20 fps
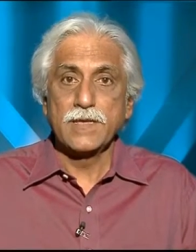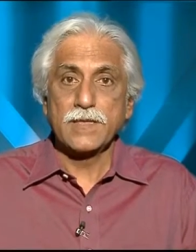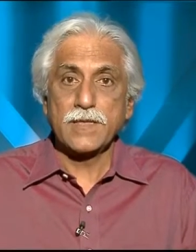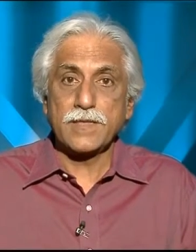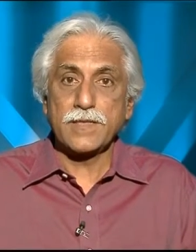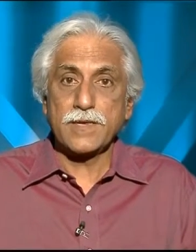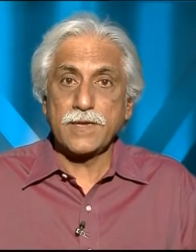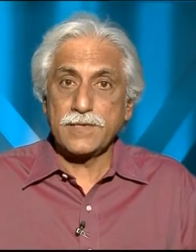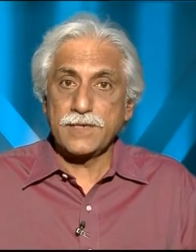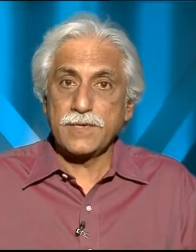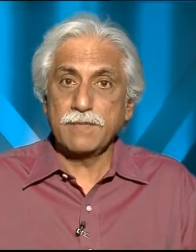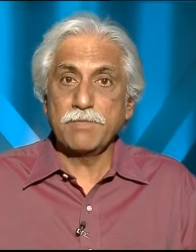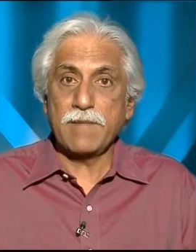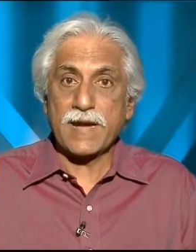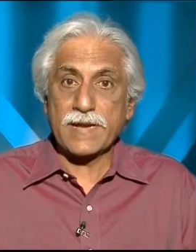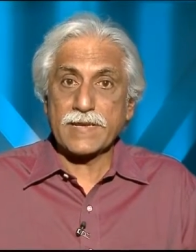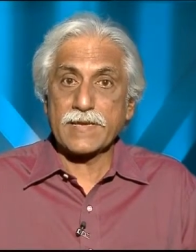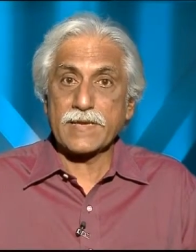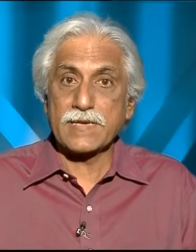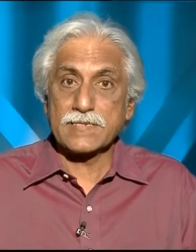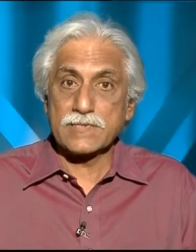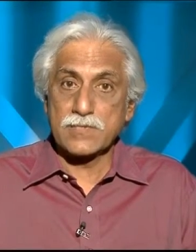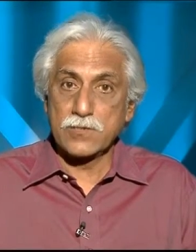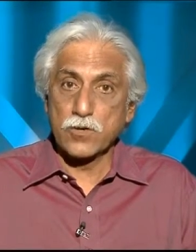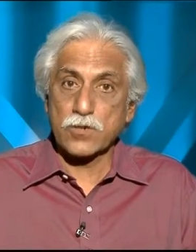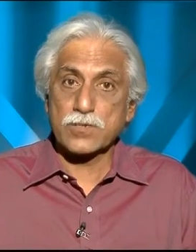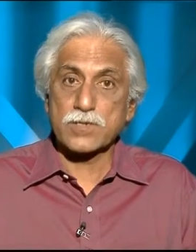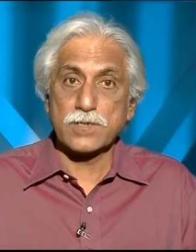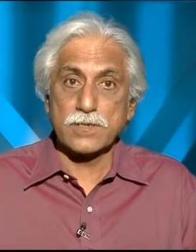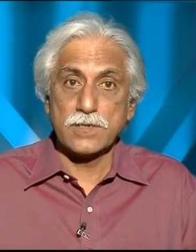that the Indian batting has
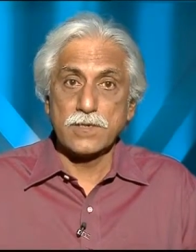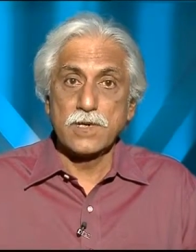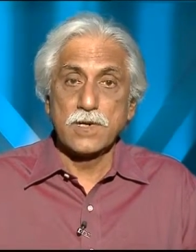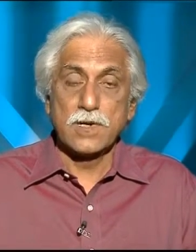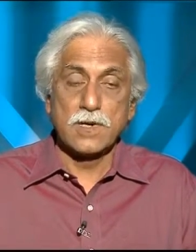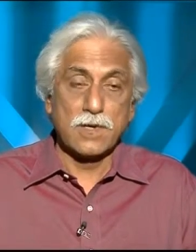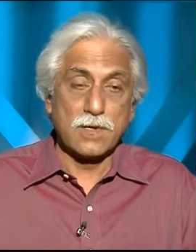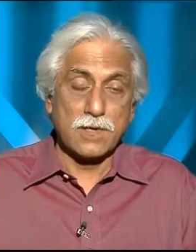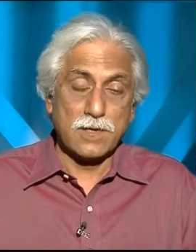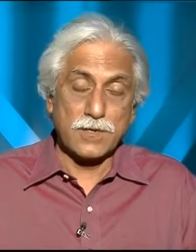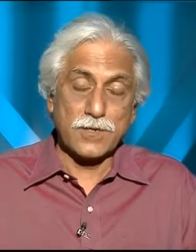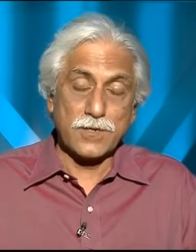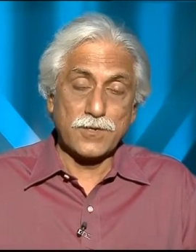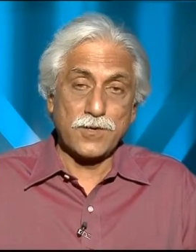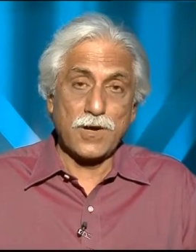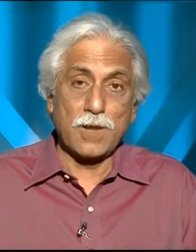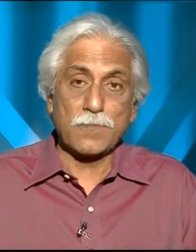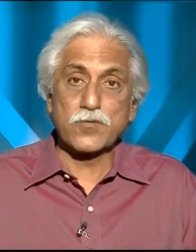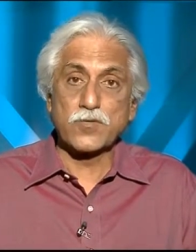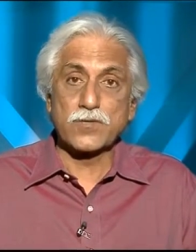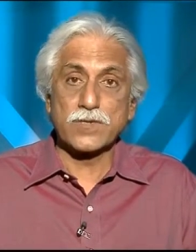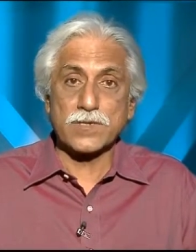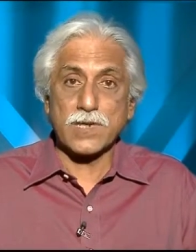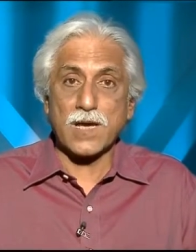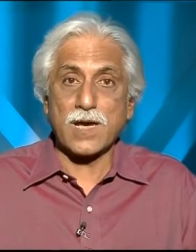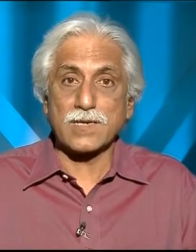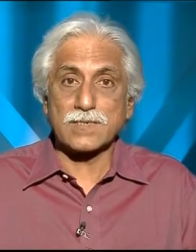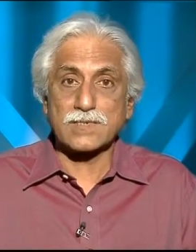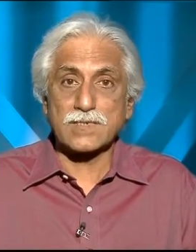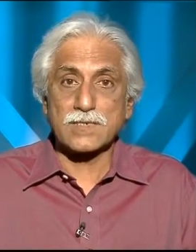looked, uh, you know, up to the
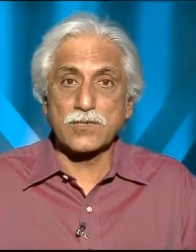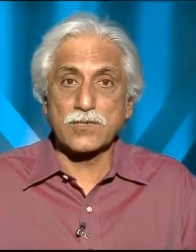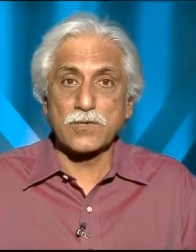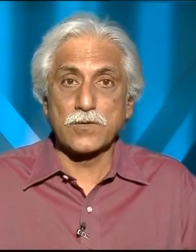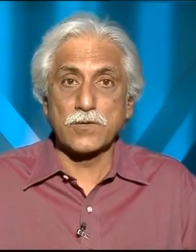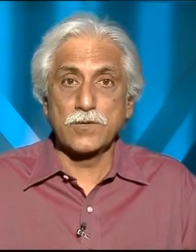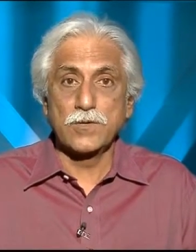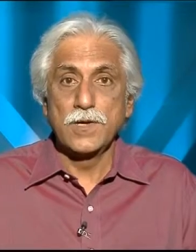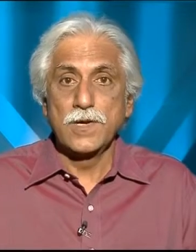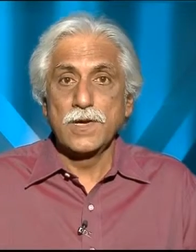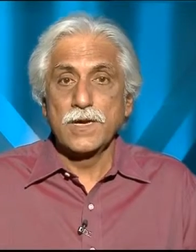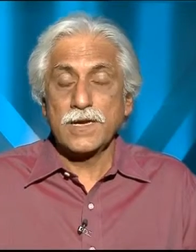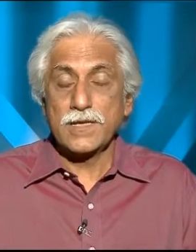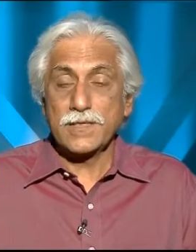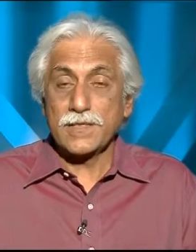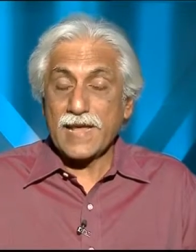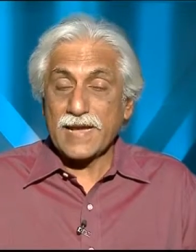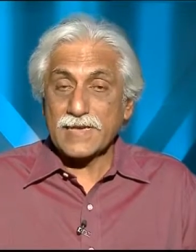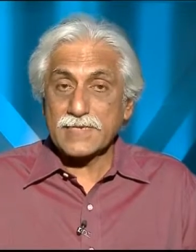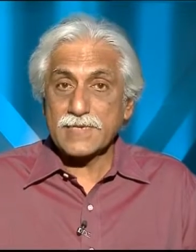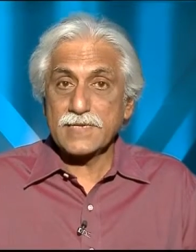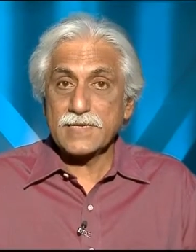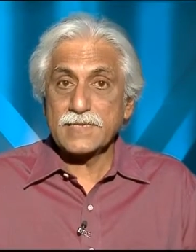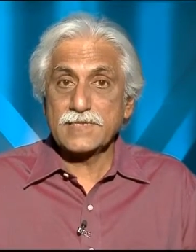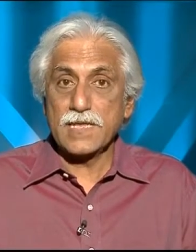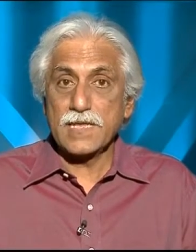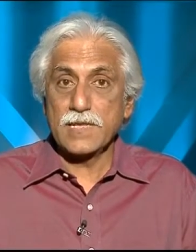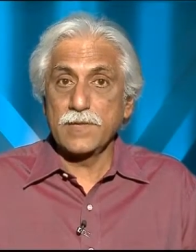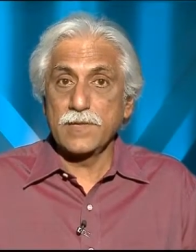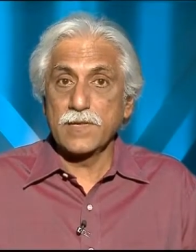task. So in that sense,
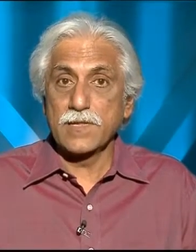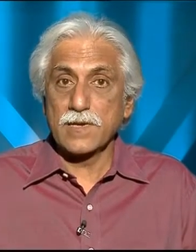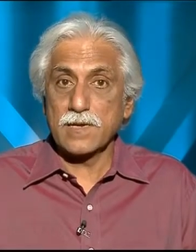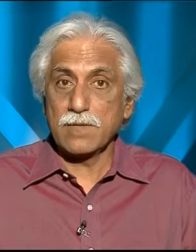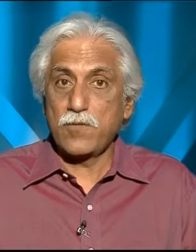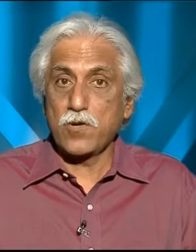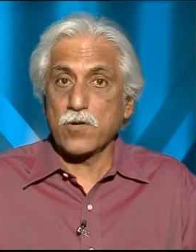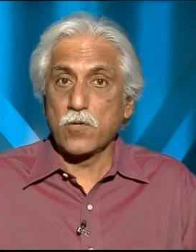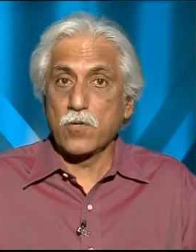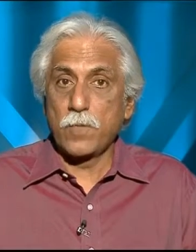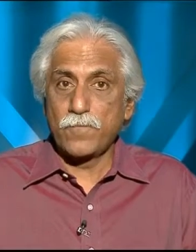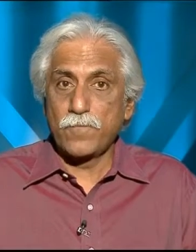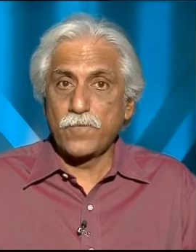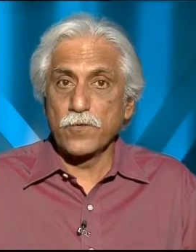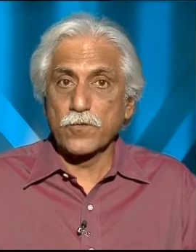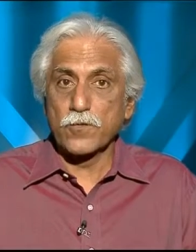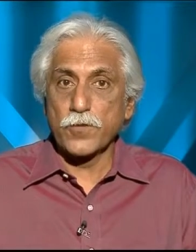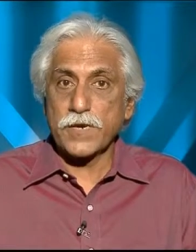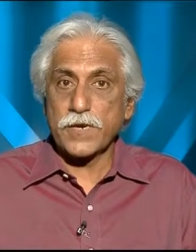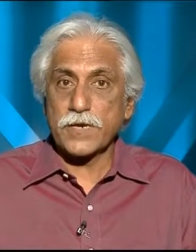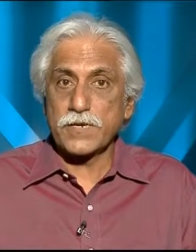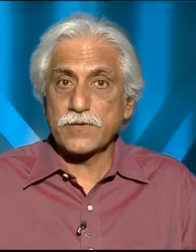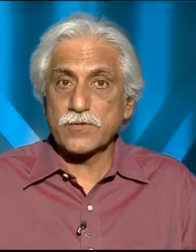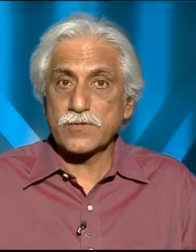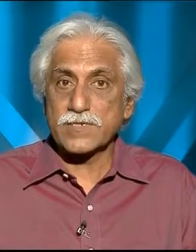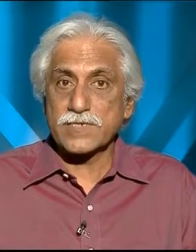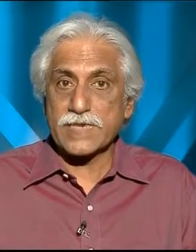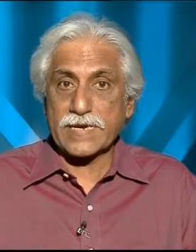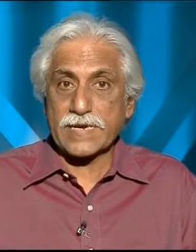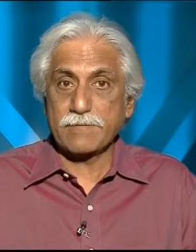they'll be a little more hopeful going into
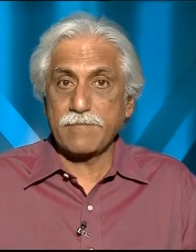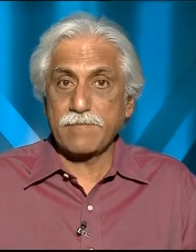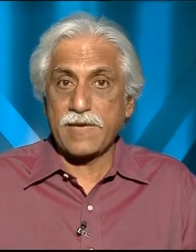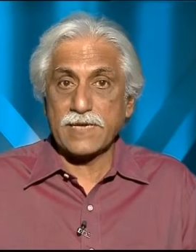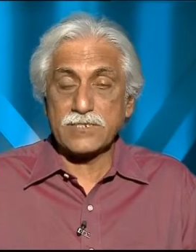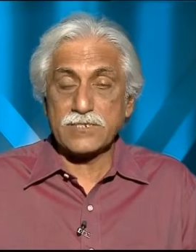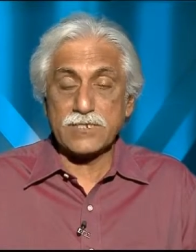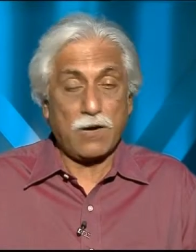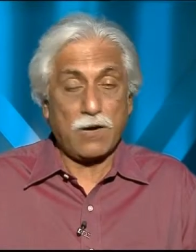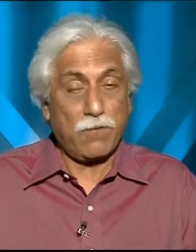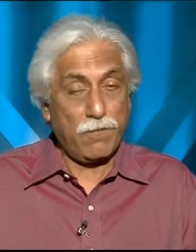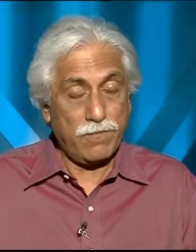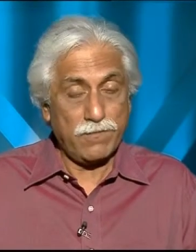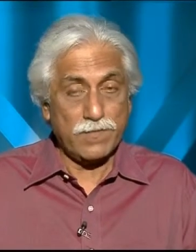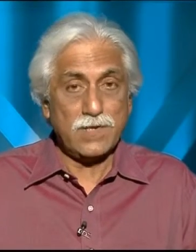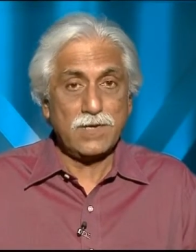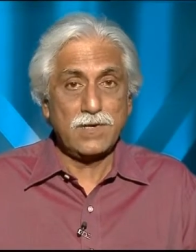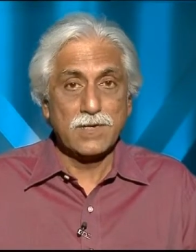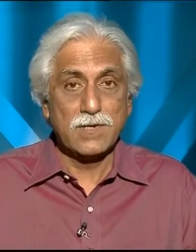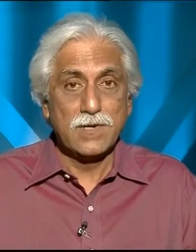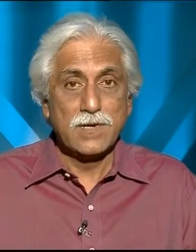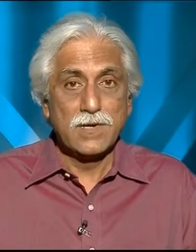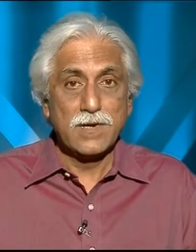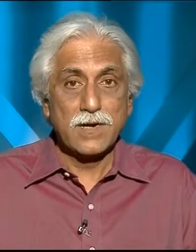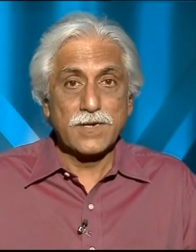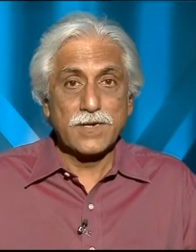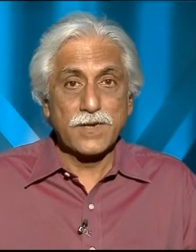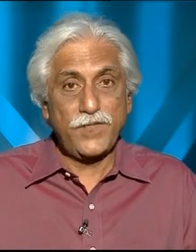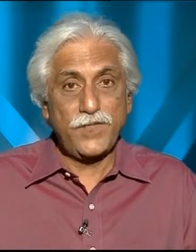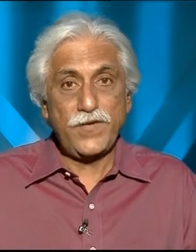the second match. However,
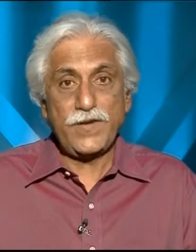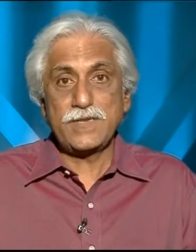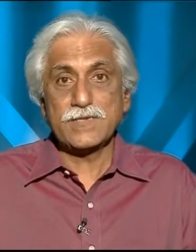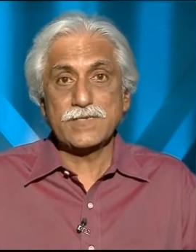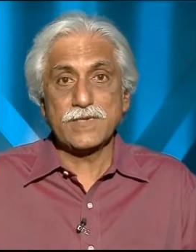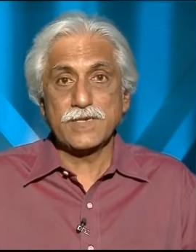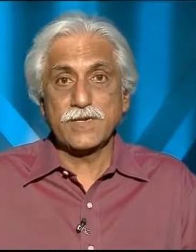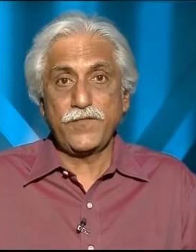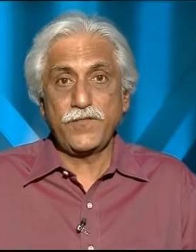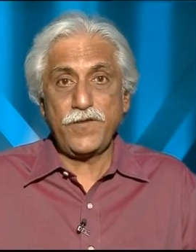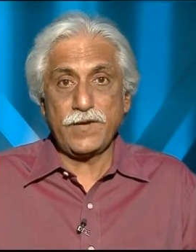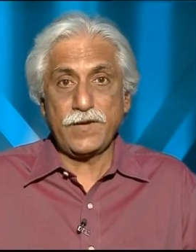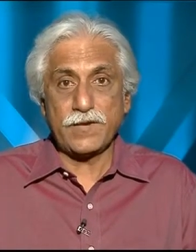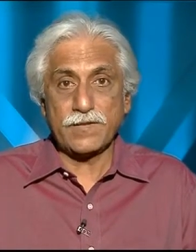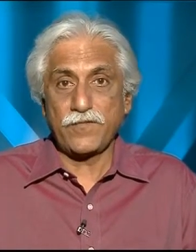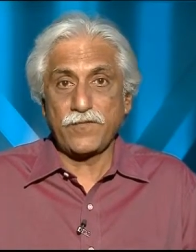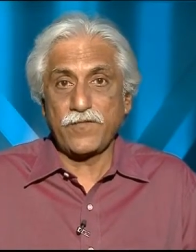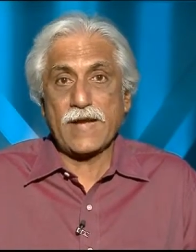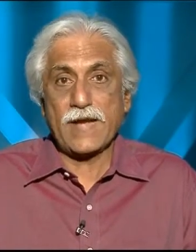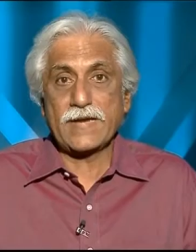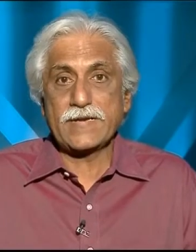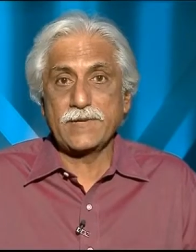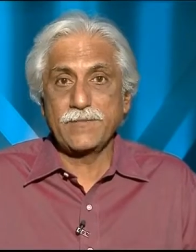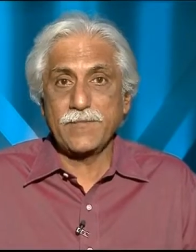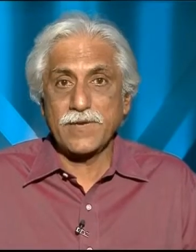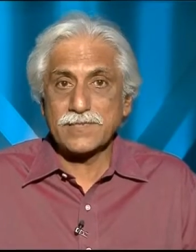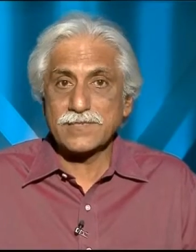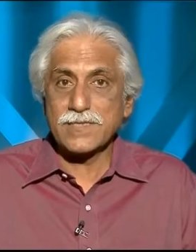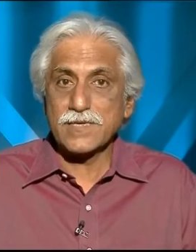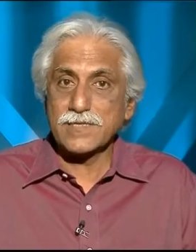a defeat is a defeat. The fact
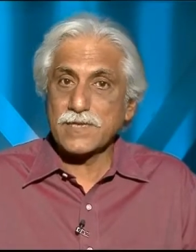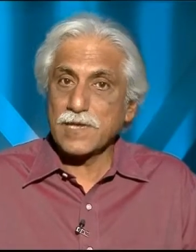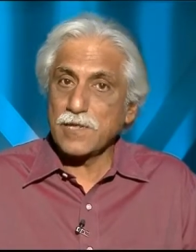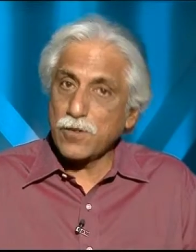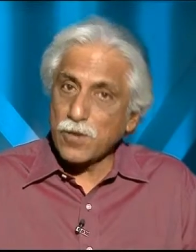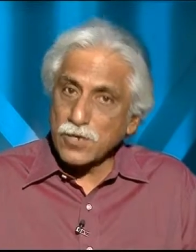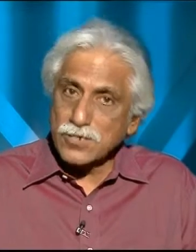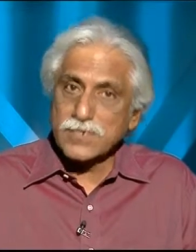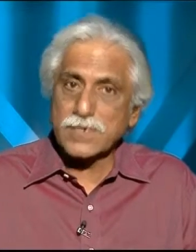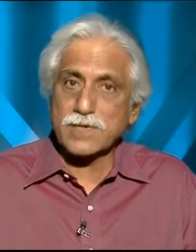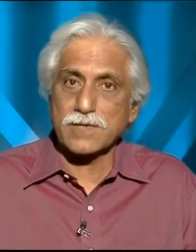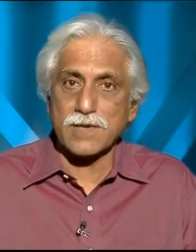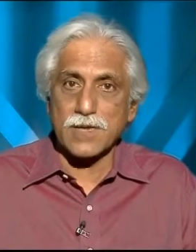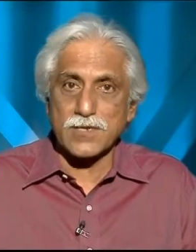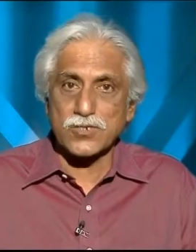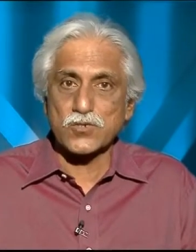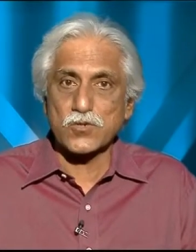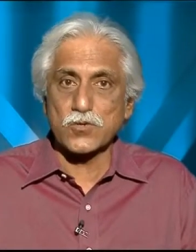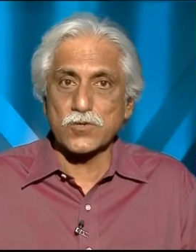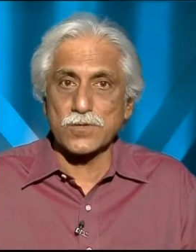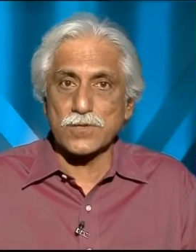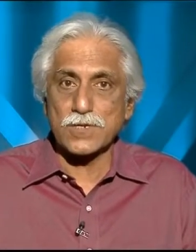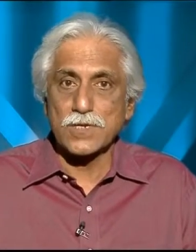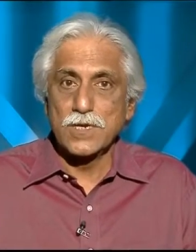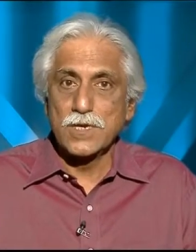remains that they lost at Rajkot.